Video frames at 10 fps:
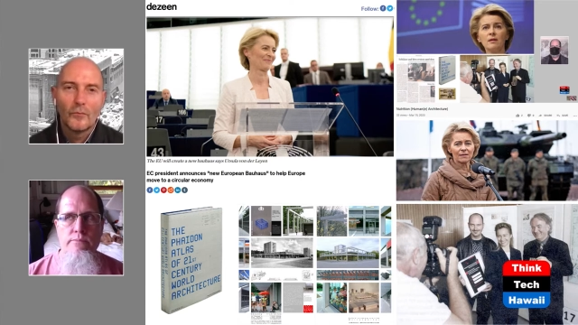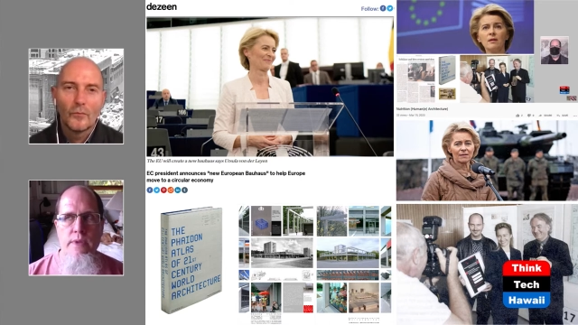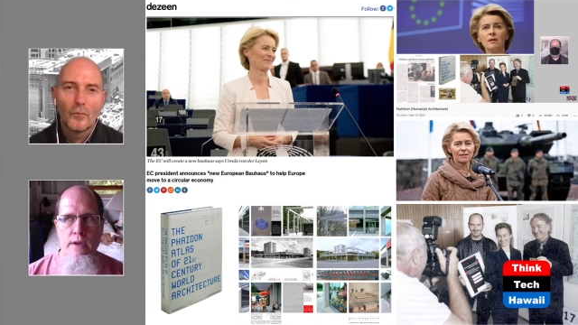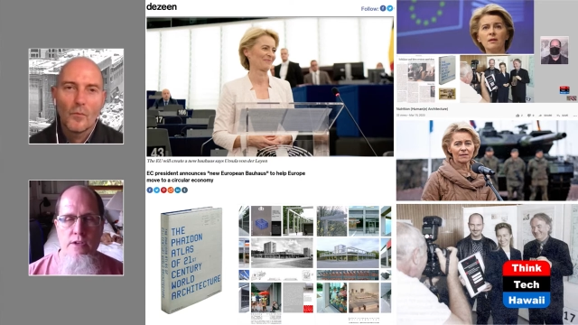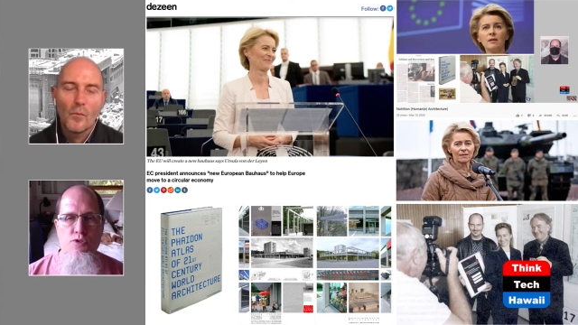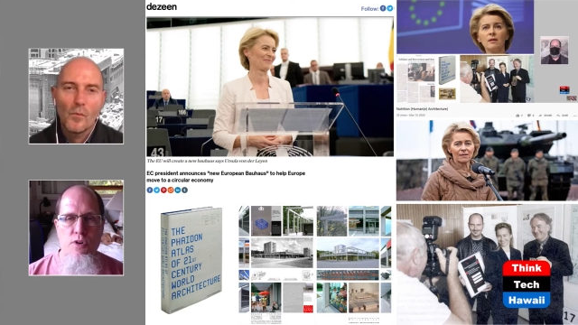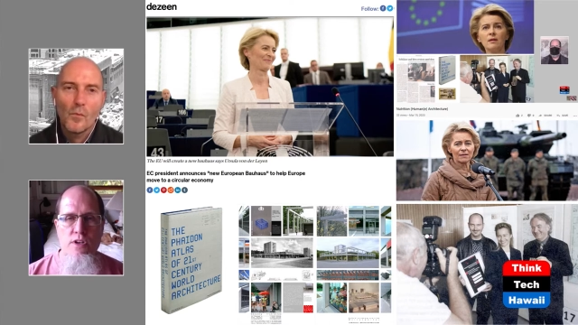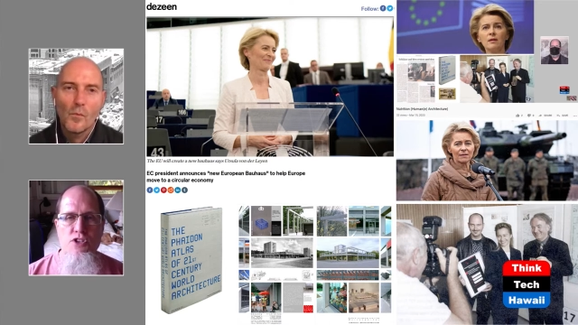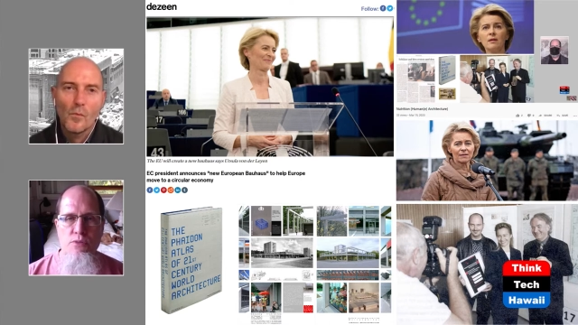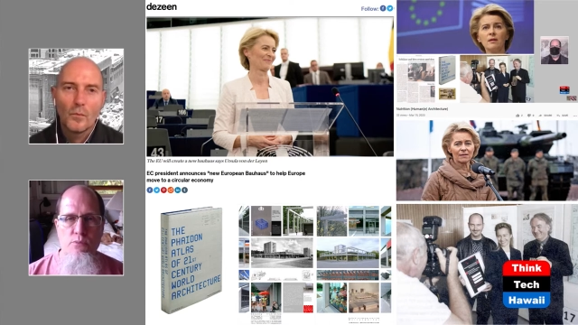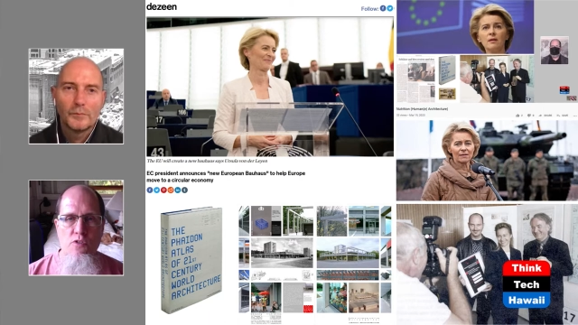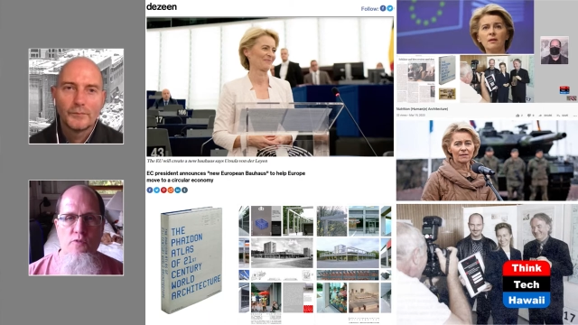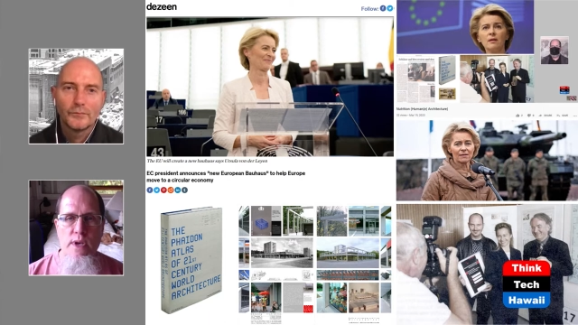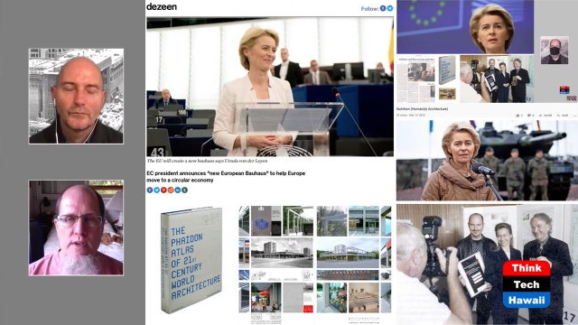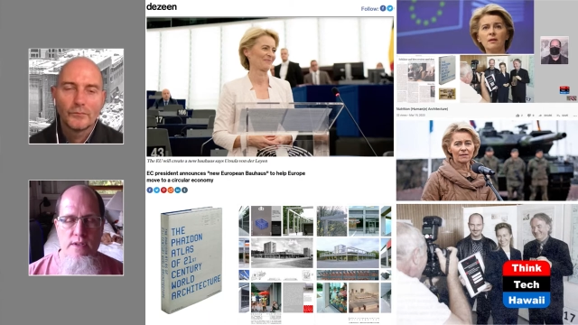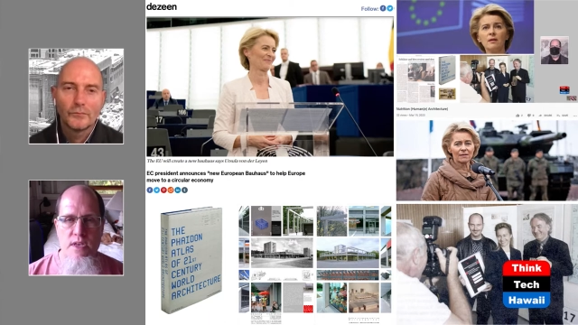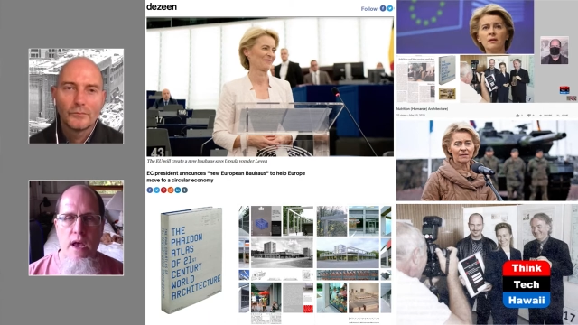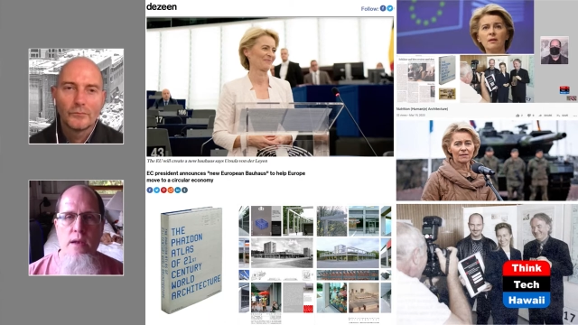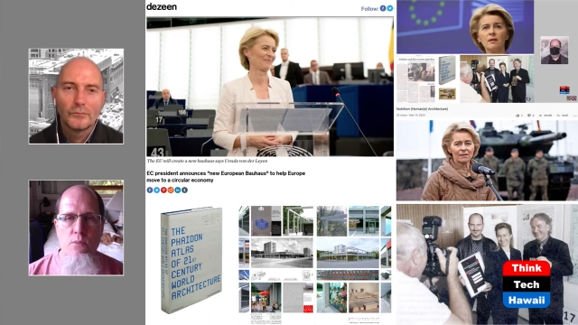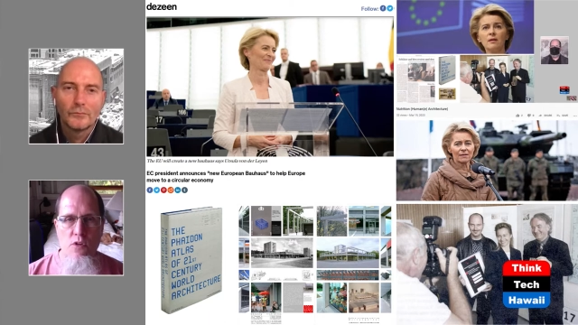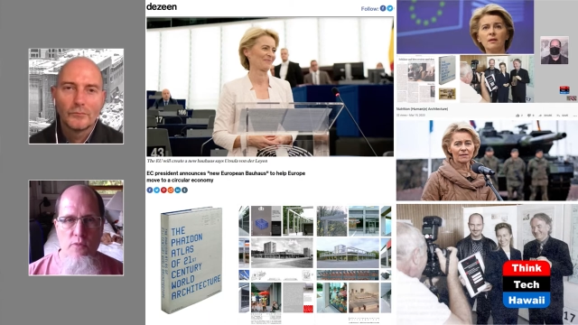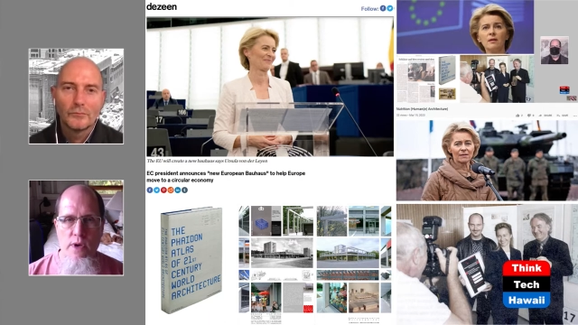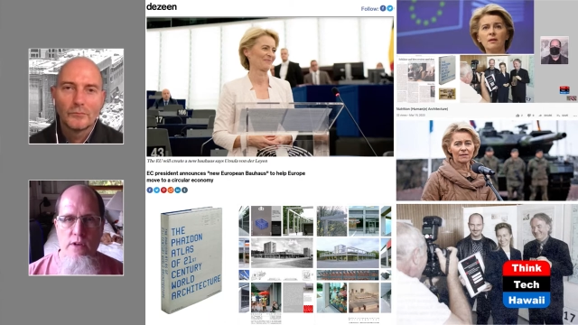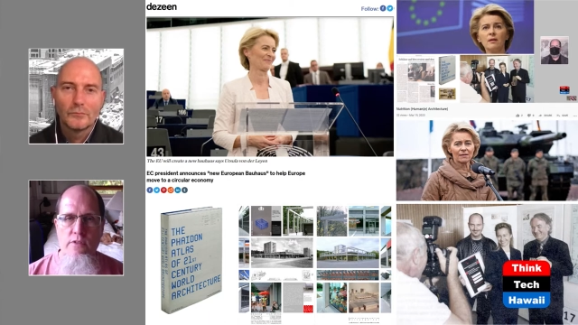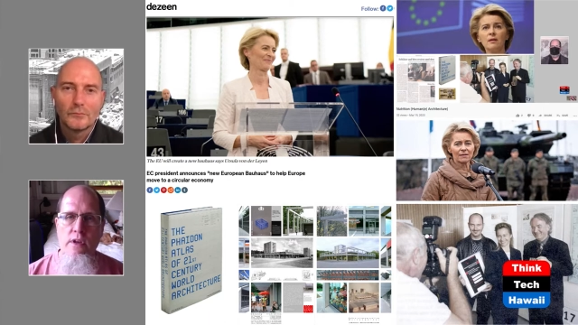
Speaker 1: and a construction movement, design movement,